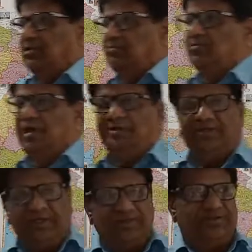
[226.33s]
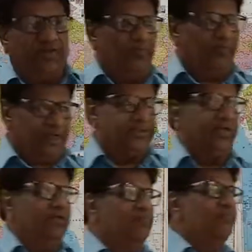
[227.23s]
country is the Britain.
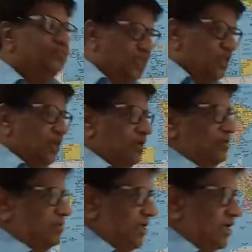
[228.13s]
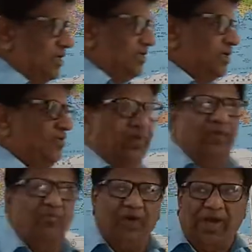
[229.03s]
There is a
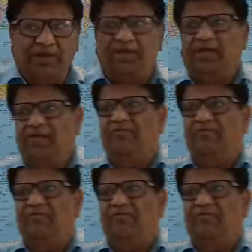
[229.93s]
monarchy